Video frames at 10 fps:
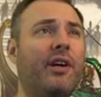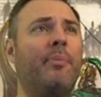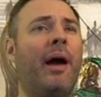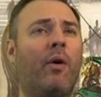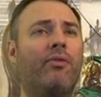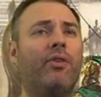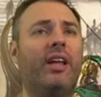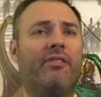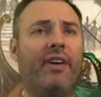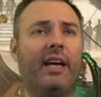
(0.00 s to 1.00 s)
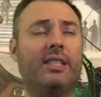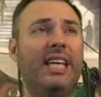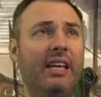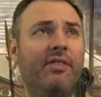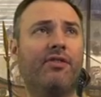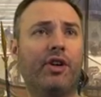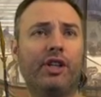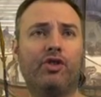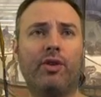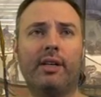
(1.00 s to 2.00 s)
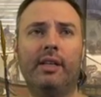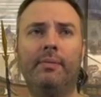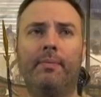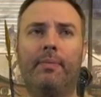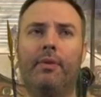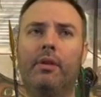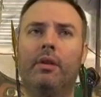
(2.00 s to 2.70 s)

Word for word: has a very powerful effect, even for constructed.